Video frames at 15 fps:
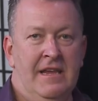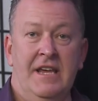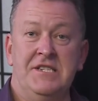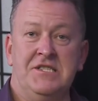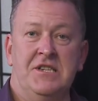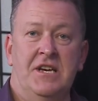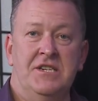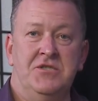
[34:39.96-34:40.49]

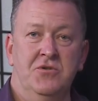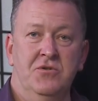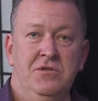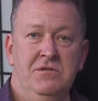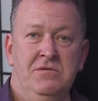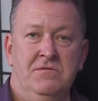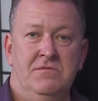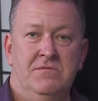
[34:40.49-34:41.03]
yes, they
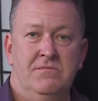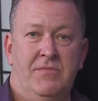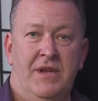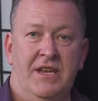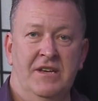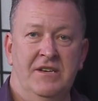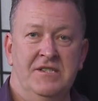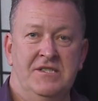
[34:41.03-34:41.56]
should,
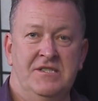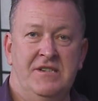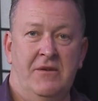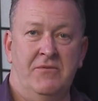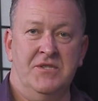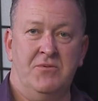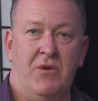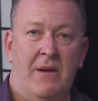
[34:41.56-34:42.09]
because
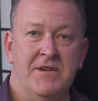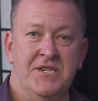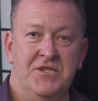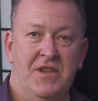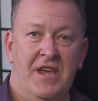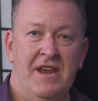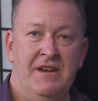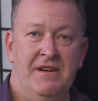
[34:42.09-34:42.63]
it was
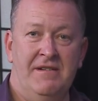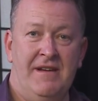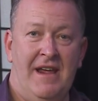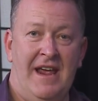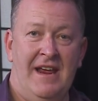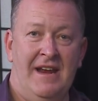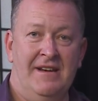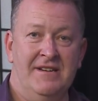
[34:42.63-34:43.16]
rubbish then
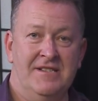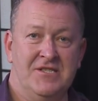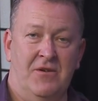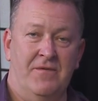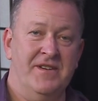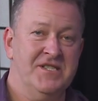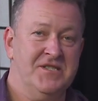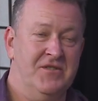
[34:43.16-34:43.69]
and it's
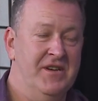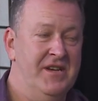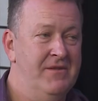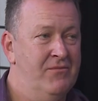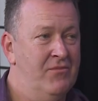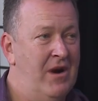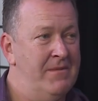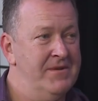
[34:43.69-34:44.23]

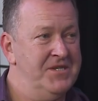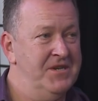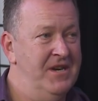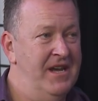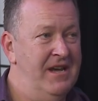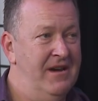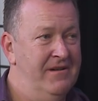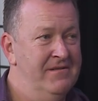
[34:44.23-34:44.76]
obviously rubbish
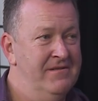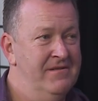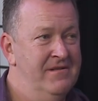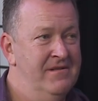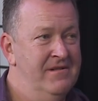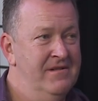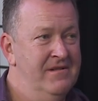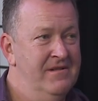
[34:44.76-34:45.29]
now.
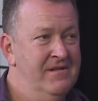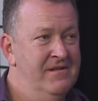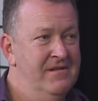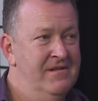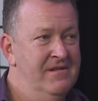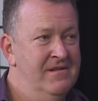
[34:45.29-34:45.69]
That's, that,